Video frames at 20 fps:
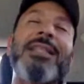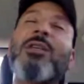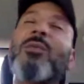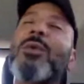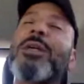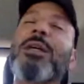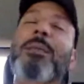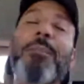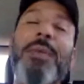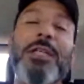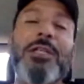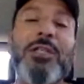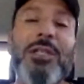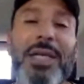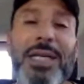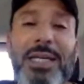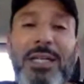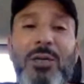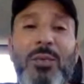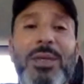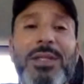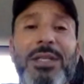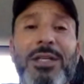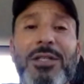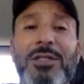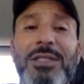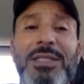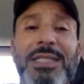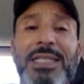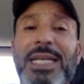we're capitulating to what
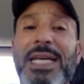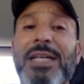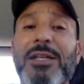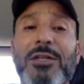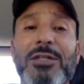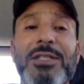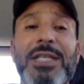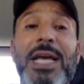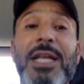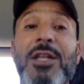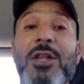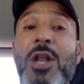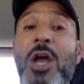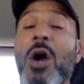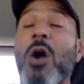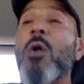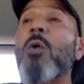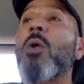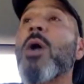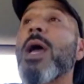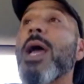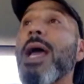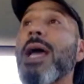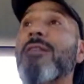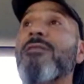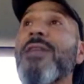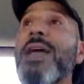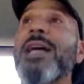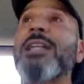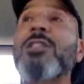they did or said. No,
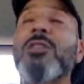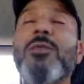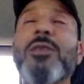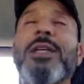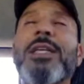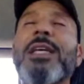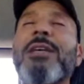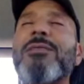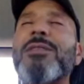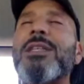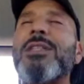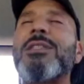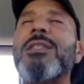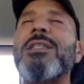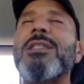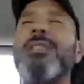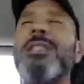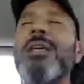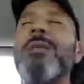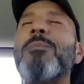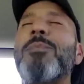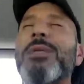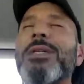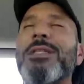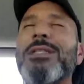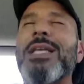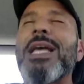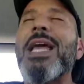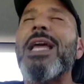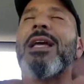advanced forgiveness is
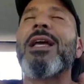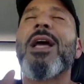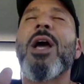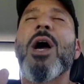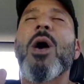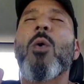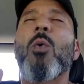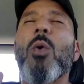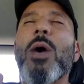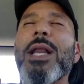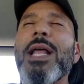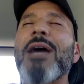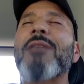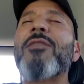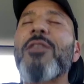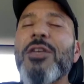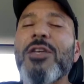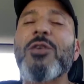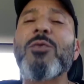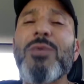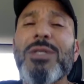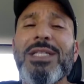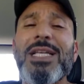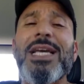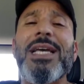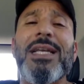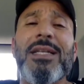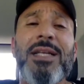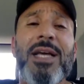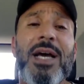simply saying whatever you
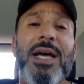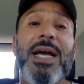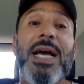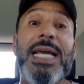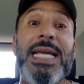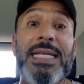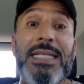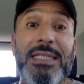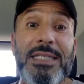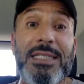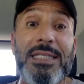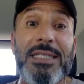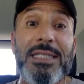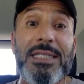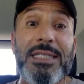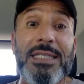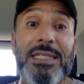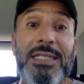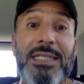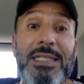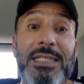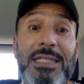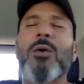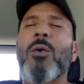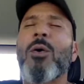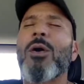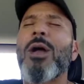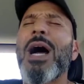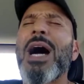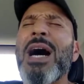did intentionally
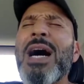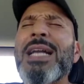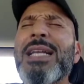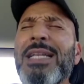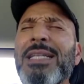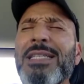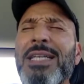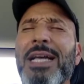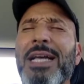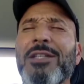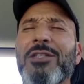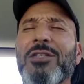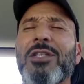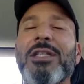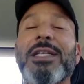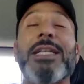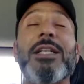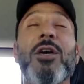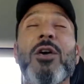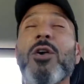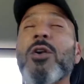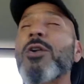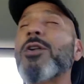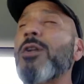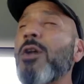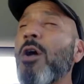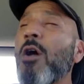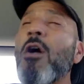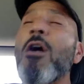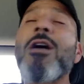or unintentionally to
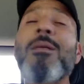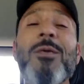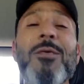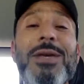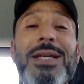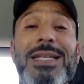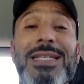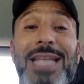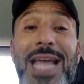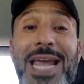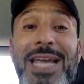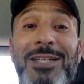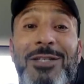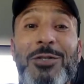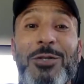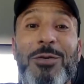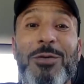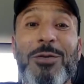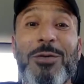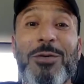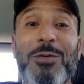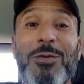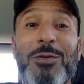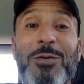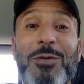hurt, harm, or endanger me